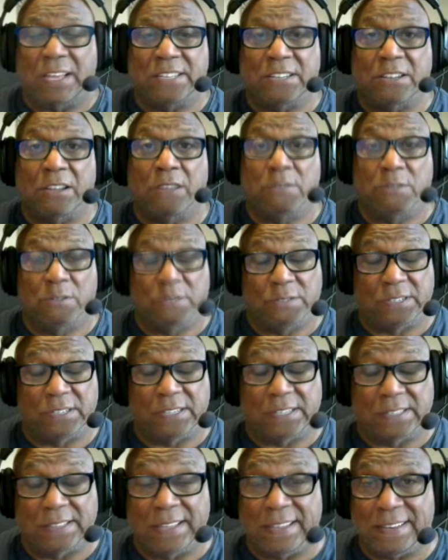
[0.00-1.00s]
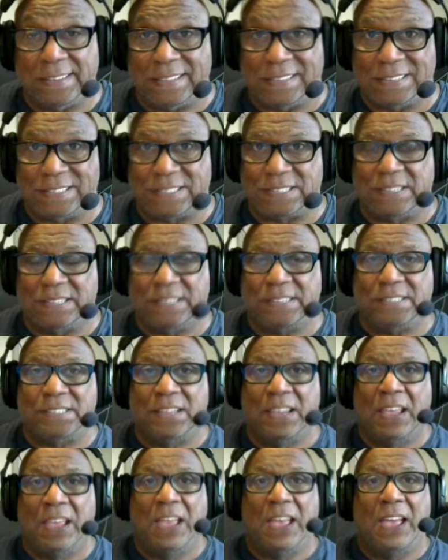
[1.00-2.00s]
I downloaded it late last night.
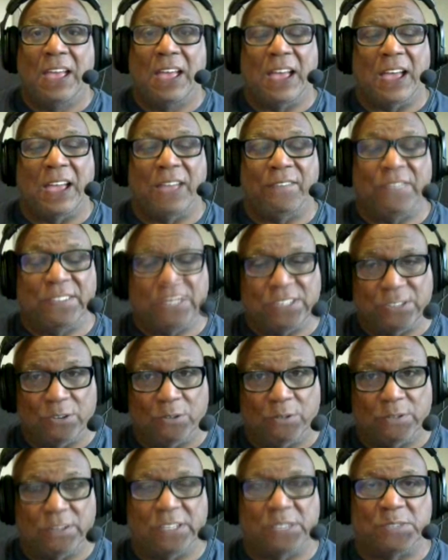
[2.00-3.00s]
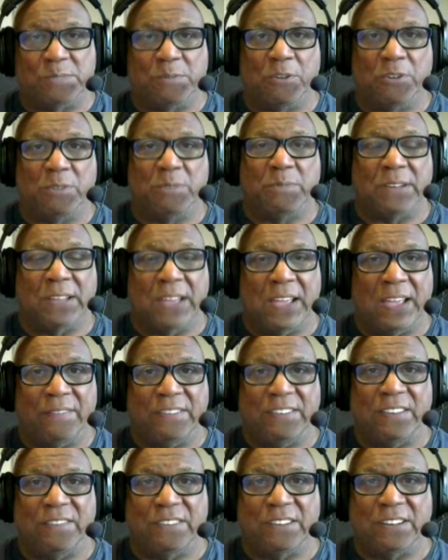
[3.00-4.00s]
I've installed it this morning, but I
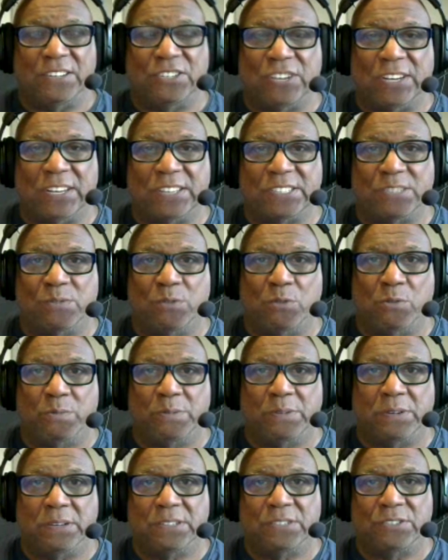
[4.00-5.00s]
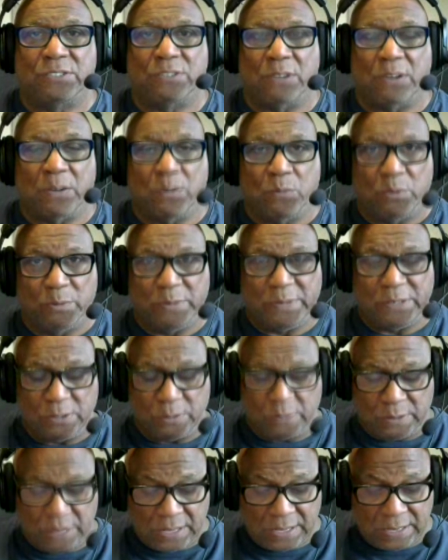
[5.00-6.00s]
haven't even had a chance to open it. So I will be
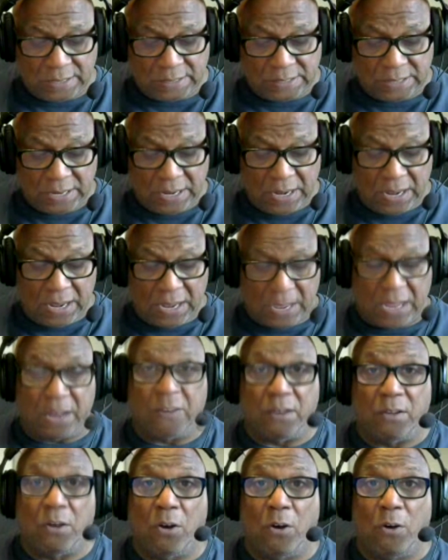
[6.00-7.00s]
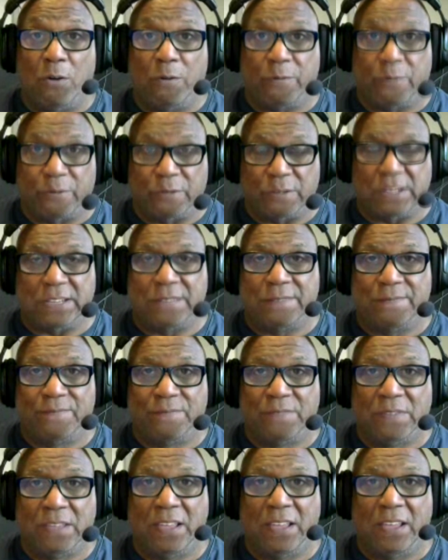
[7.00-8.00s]
doing that, and hopefully,
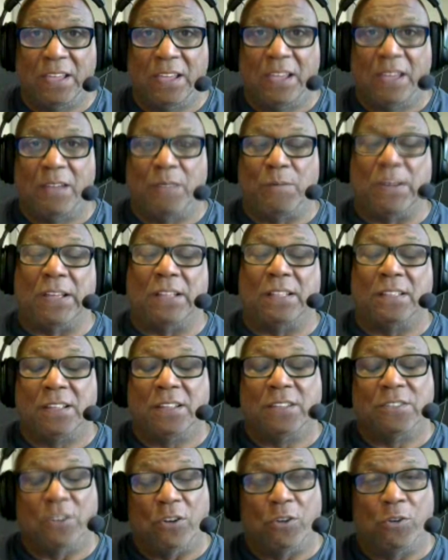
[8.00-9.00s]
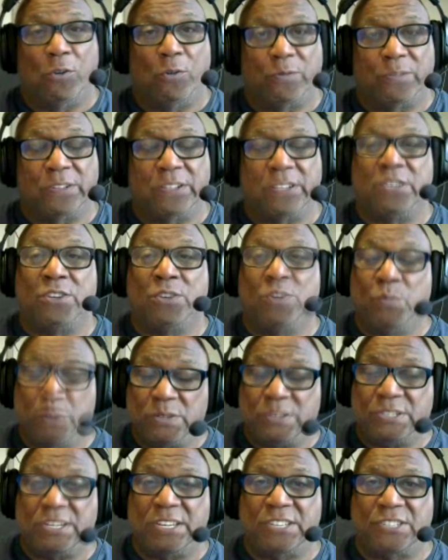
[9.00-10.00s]
well, not hopefully, you
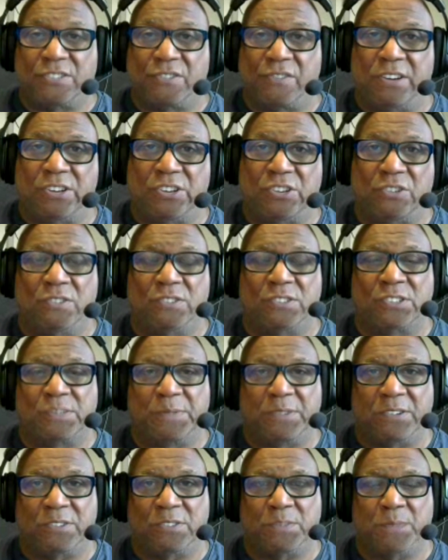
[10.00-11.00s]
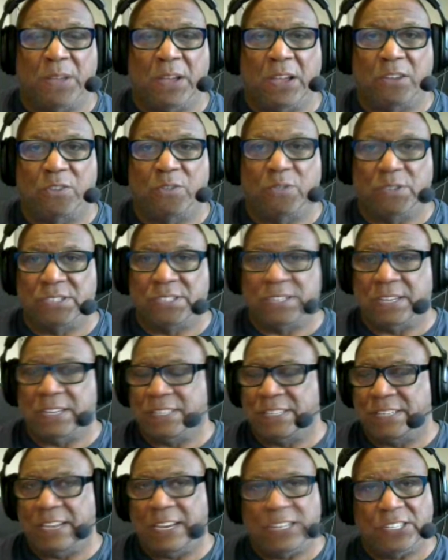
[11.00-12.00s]
will see screenshots because Marco has
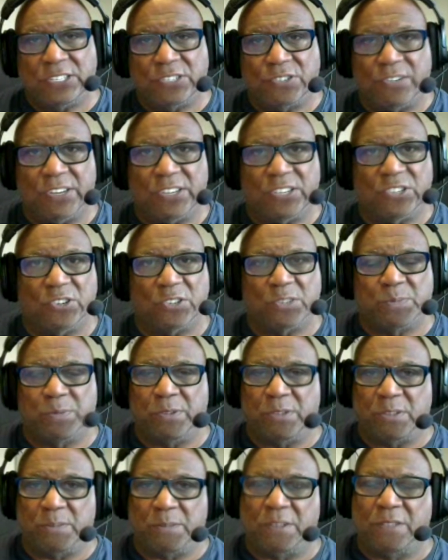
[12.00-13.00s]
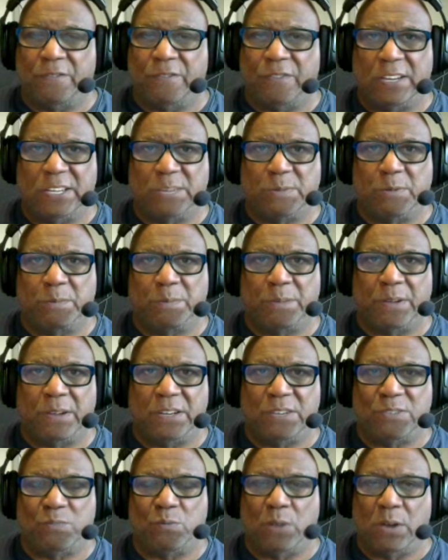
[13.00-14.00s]
said take screenshots, put them on the Facebook
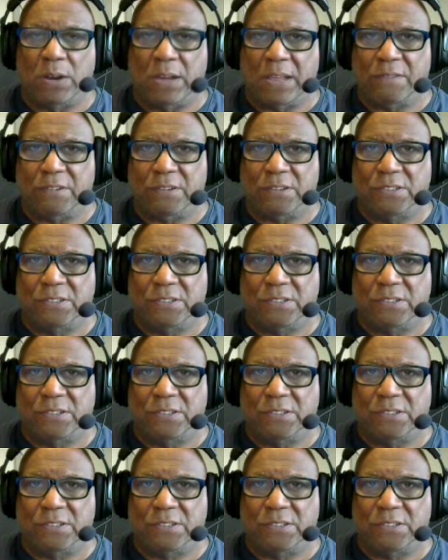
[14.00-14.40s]
page, whatever.